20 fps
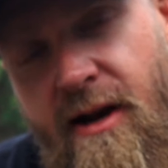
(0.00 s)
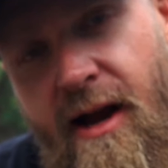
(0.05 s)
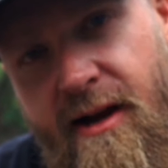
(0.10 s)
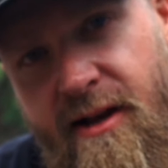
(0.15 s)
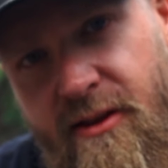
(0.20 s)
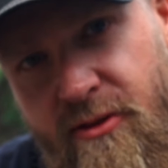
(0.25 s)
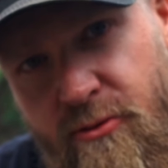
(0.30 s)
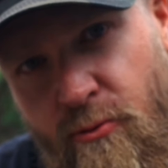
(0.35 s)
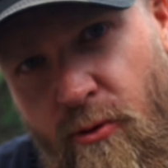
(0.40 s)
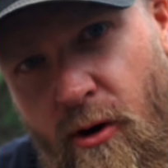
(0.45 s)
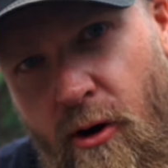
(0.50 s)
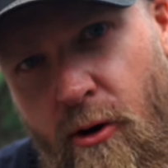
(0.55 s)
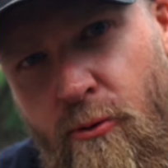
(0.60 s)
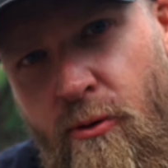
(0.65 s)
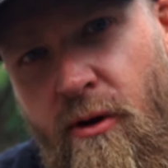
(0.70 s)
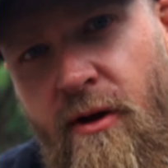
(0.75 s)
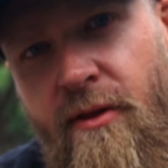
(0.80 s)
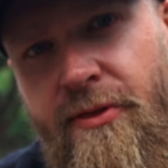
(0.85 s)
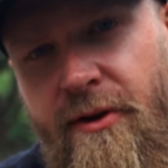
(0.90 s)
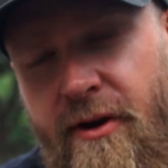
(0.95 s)
I can throw
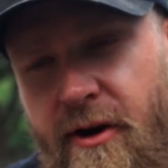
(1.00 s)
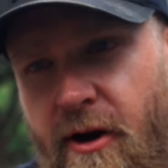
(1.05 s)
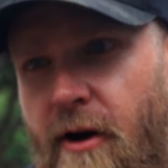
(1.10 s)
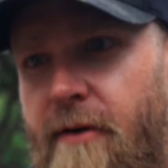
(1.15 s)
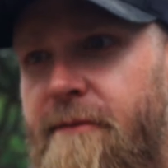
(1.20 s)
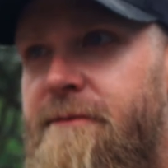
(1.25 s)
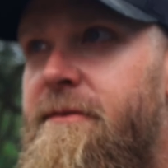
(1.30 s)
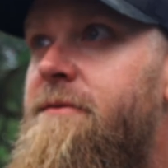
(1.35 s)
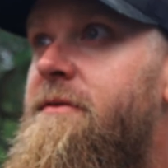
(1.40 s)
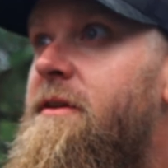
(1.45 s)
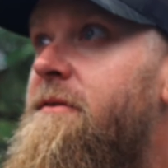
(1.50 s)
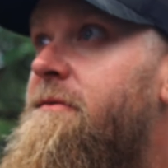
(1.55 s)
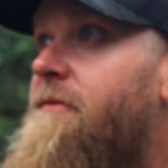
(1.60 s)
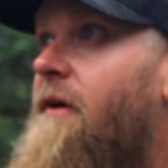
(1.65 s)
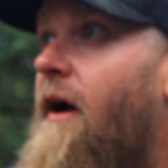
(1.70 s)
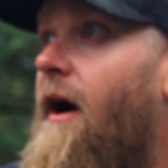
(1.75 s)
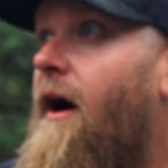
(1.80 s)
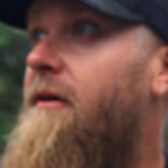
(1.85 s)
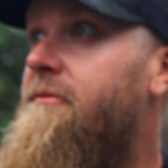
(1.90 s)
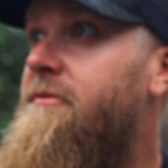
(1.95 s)
the Curve
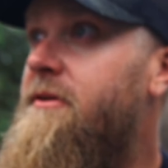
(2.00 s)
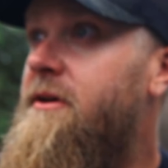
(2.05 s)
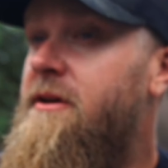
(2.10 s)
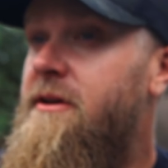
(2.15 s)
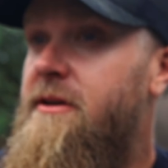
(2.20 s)
55.